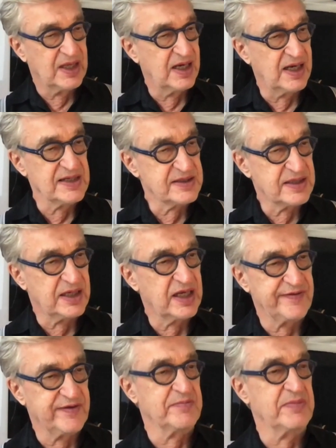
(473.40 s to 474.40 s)
I start
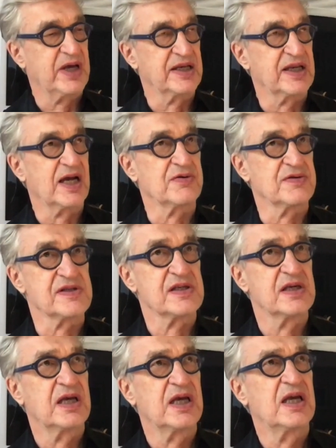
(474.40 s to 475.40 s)
having my doubts.
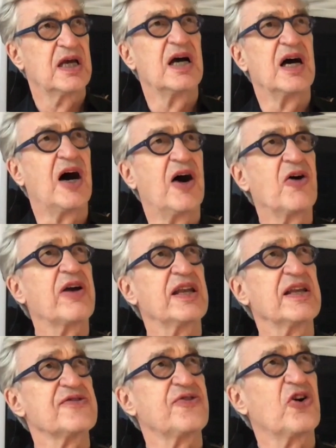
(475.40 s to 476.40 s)
How can
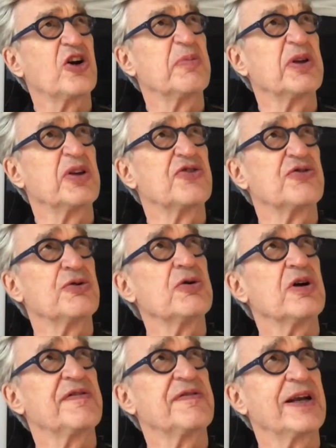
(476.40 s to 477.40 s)
a story be true
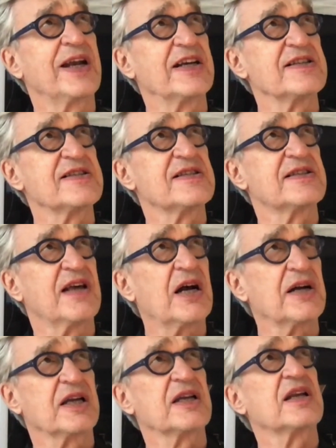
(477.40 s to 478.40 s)
if when I
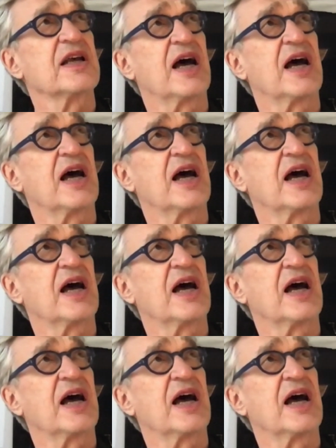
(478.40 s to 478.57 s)
started,